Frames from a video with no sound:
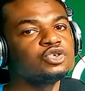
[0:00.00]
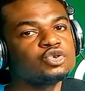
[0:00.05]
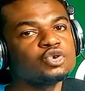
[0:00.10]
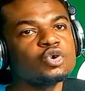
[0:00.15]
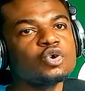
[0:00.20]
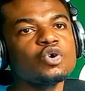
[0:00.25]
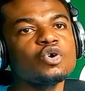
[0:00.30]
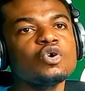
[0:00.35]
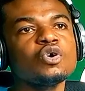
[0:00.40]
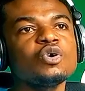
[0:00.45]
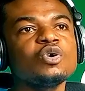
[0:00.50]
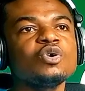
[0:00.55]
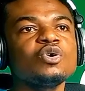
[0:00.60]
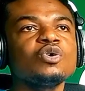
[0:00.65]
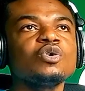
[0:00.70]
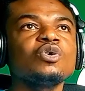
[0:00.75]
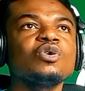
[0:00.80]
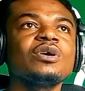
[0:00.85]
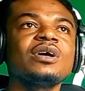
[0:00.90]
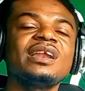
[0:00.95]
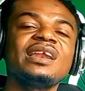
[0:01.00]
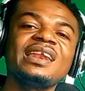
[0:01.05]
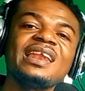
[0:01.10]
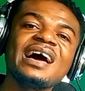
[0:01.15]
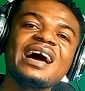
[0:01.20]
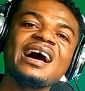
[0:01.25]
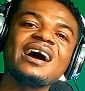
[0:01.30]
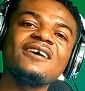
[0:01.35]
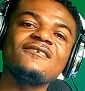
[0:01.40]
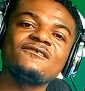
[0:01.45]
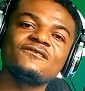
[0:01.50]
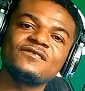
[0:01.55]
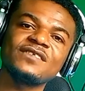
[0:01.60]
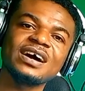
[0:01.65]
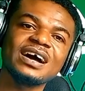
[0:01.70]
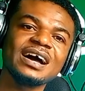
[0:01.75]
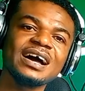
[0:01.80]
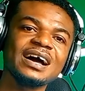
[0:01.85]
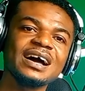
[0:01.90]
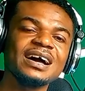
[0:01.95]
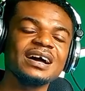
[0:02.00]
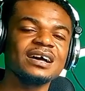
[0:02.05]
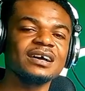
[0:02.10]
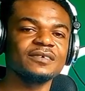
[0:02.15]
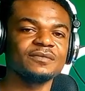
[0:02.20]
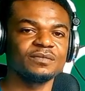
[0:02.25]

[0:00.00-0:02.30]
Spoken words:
so la fa